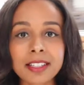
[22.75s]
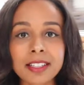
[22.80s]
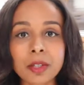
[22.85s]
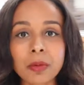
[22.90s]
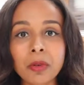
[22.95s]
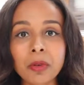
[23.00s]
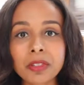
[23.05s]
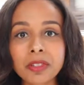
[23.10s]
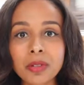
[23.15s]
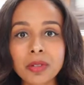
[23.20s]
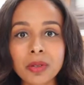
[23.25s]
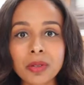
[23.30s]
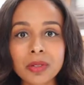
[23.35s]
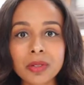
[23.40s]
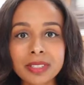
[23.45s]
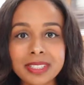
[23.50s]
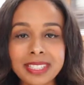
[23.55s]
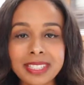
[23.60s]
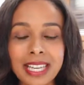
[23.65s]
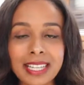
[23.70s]
You want
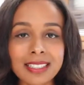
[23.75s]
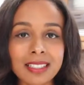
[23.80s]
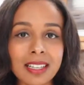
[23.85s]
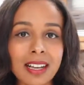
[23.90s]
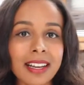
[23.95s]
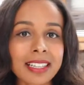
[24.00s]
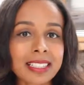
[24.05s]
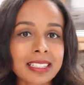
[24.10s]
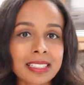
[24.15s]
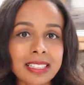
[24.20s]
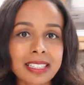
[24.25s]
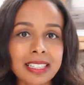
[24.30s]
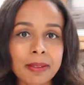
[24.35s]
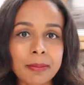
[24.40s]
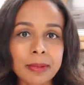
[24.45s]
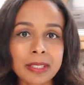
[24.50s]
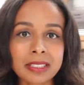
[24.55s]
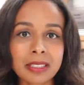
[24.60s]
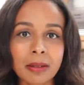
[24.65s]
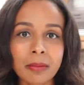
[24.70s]
your set to
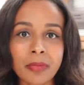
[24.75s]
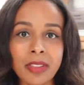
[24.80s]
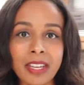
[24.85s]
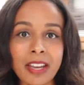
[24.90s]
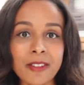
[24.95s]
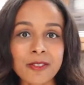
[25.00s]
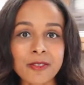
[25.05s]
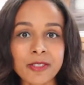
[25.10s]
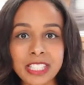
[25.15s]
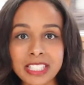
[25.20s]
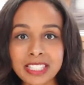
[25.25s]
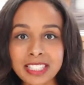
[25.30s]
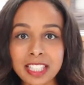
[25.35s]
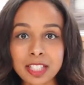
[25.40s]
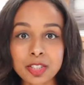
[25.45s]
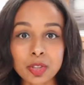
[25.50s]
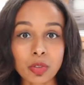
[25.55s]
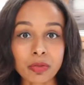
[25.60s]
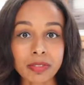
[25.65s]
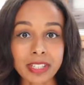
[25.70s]
ideally be something
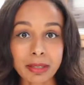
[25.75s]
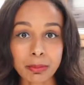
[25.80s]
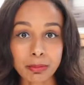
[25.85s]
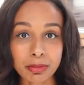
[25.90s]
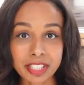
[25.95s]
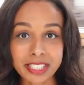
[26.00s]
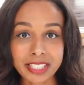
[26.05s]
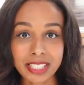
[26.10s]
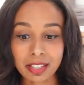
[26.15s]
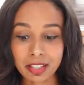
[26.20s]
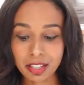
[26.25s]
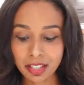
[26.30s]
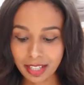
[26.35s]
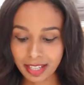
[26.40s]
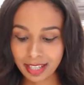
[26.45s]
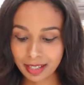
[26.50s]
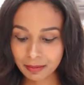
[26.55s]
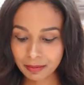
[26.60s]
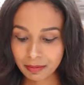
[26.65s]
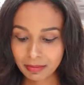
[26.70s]
vintage or really pretty
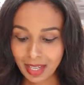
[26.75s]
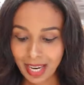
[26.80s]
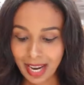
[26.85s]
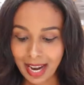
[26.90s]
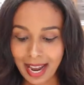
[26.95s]
looking,